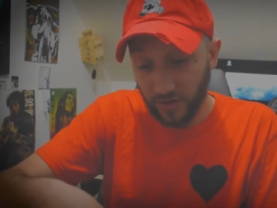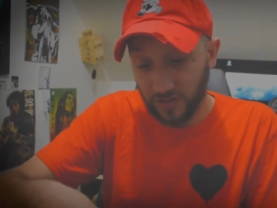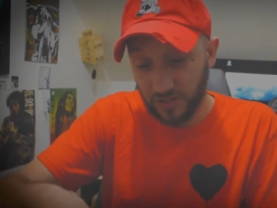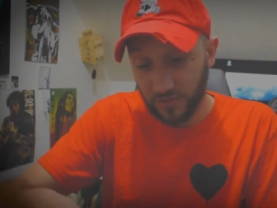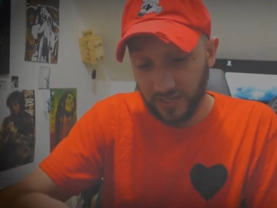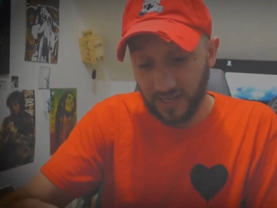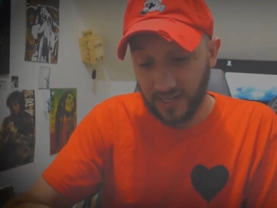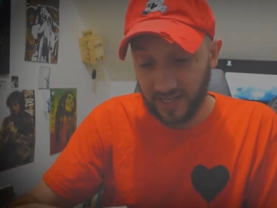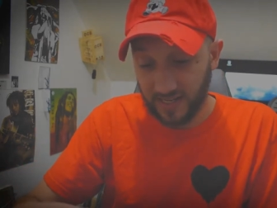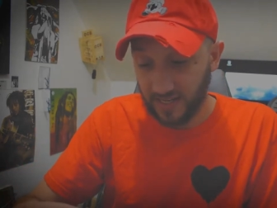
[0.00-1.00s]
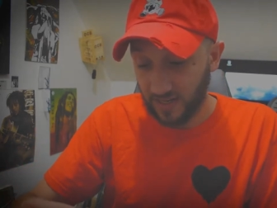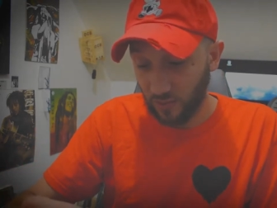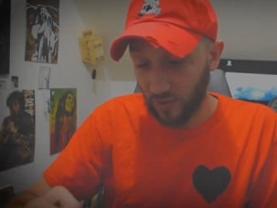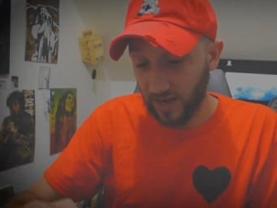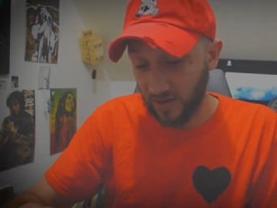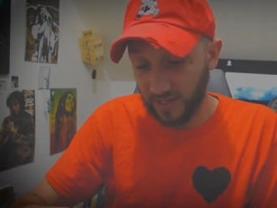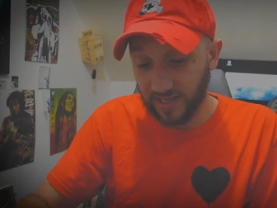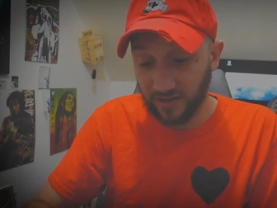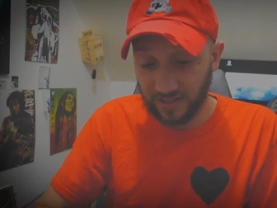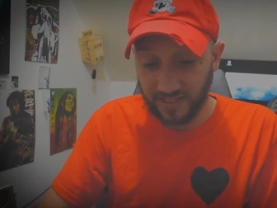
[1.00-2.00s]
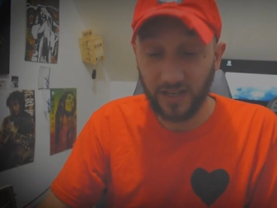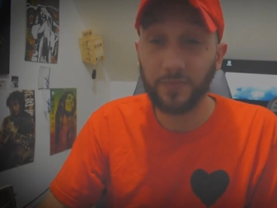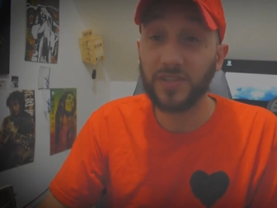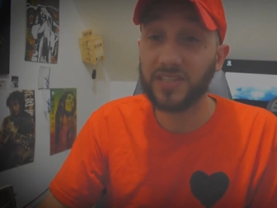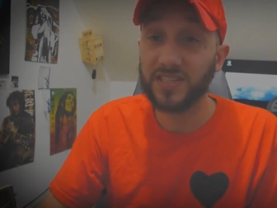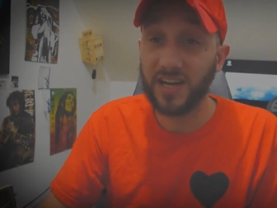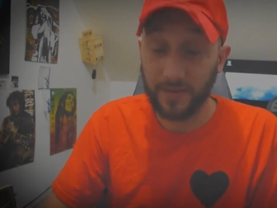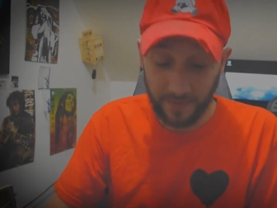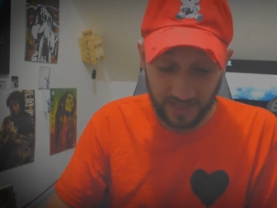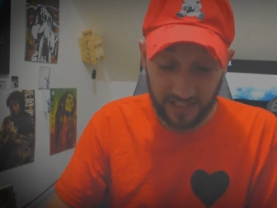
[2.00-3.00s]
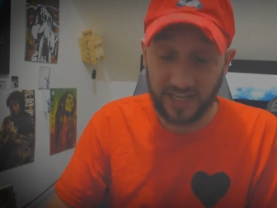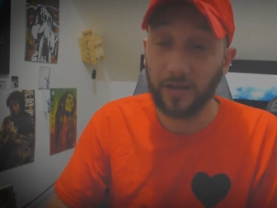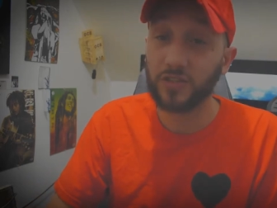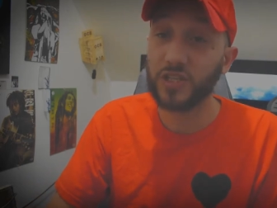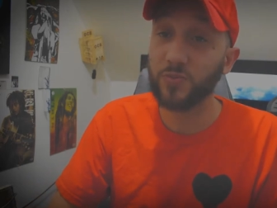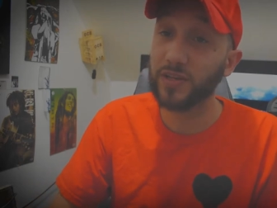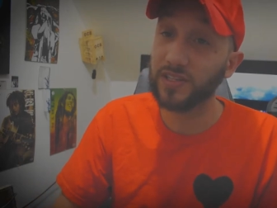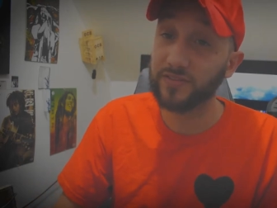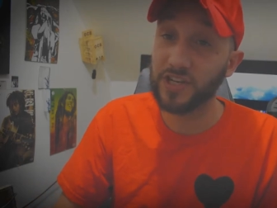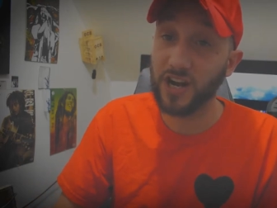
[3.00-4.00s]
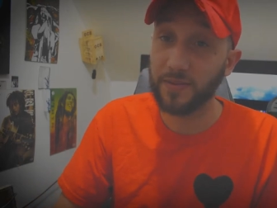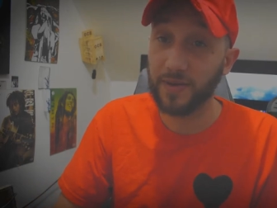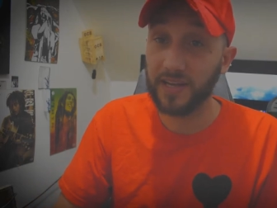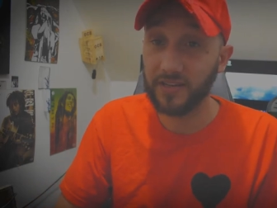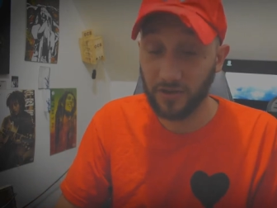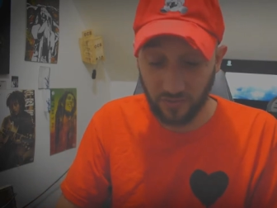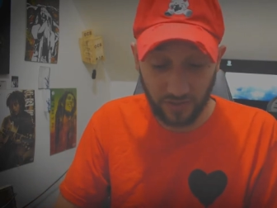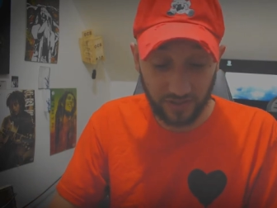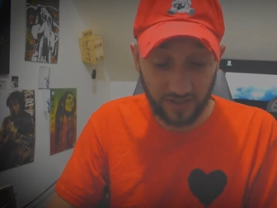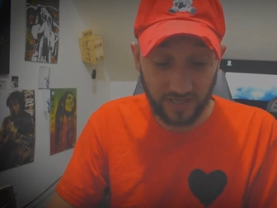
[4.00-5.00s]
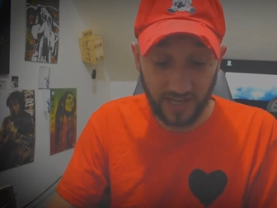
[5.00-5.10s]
else do we got? Wow, he hooked it up this time, man. Shout out to Spread Love Johnny, man. You're a really good